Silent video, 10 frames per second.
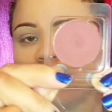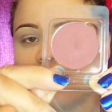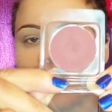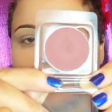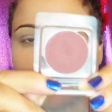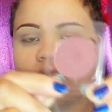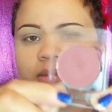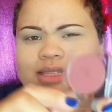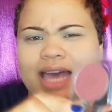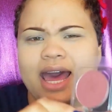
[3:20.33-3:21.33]
when I
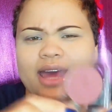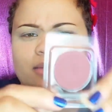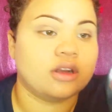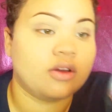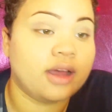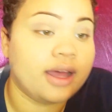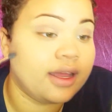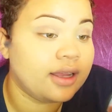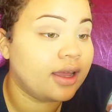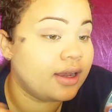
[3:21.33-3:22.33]
tag. I'm gonna go
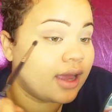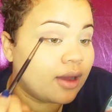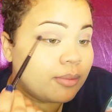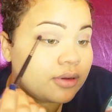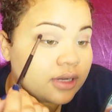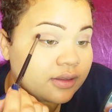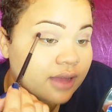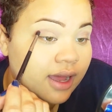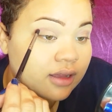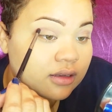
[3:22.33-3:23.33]
ahead and now putting
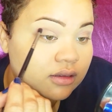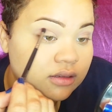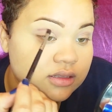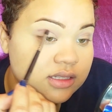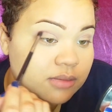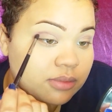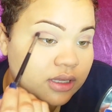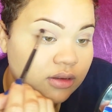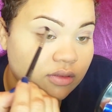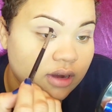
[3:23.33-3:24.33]
that simply
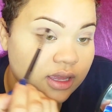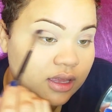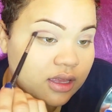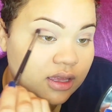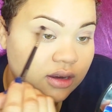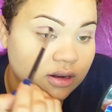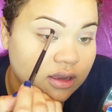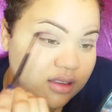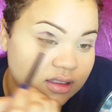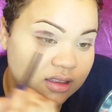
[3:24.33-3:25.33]
right here.
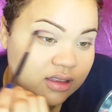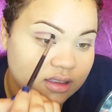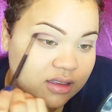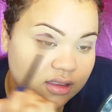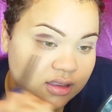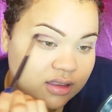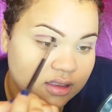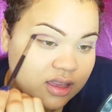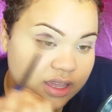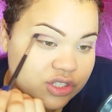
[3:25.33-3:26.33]

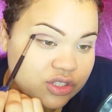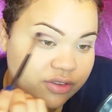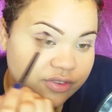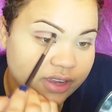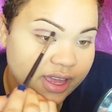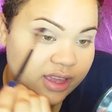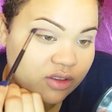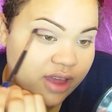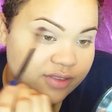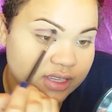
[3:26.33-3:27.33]
Just don't forget,
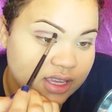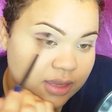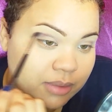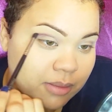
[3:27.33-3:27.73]
you have to keep